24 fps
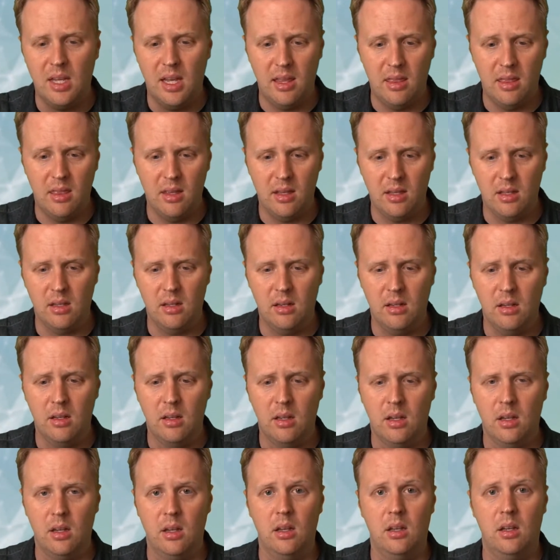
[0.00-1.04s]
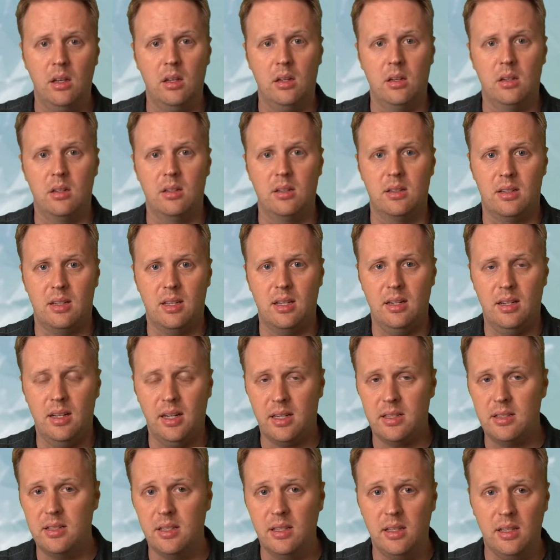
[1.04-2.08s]
and then
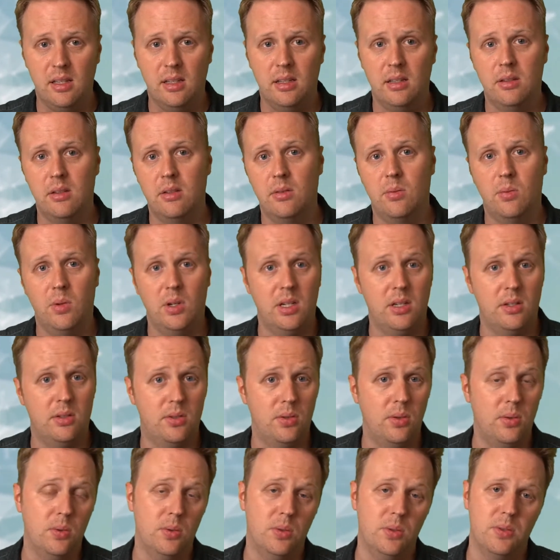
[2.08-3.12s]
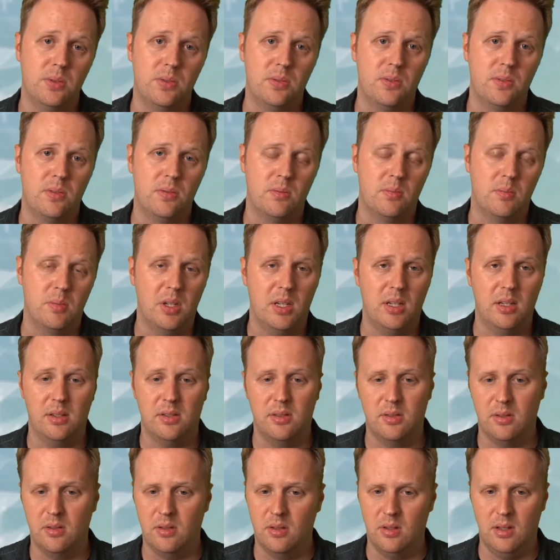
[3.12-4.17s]
connecting in the right tools,
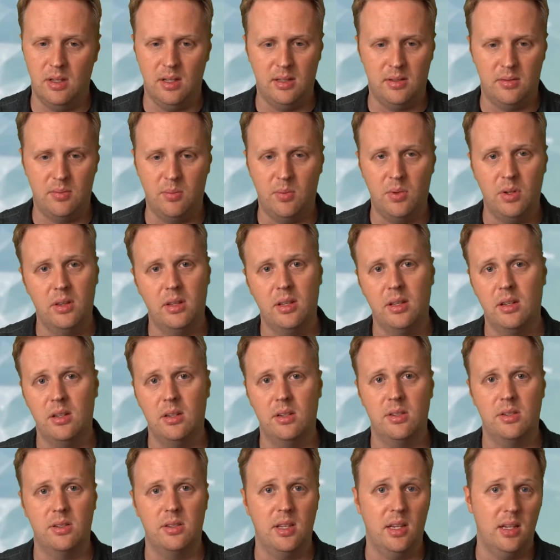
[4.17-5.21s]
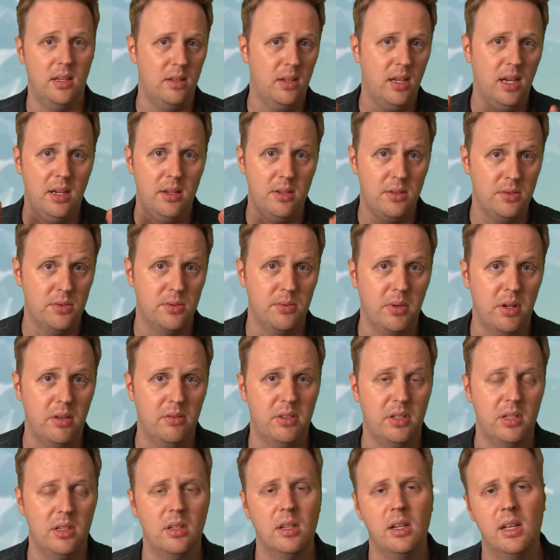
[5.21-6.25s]
because it's one thing to just say, yeah, use
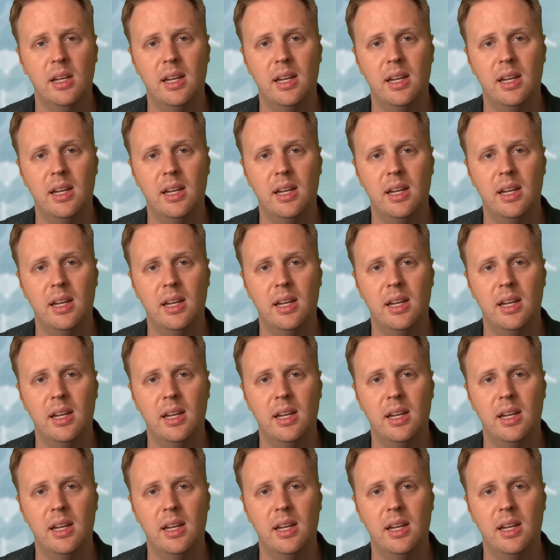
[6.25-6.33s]
Revit.